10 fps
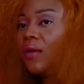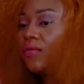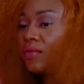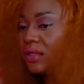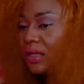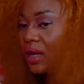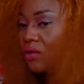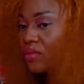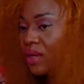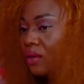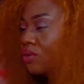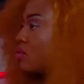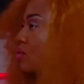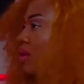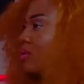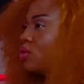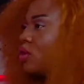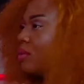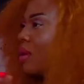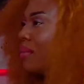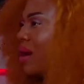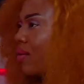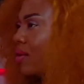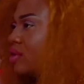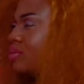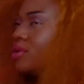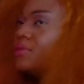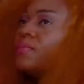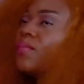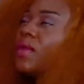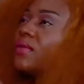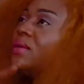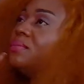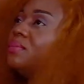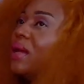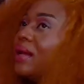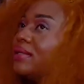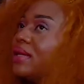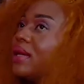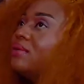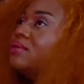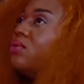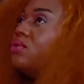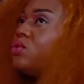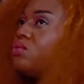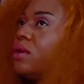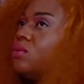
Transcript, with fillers: This is the kind of woman that goes around talk about marriage because the, my last encounter with this woman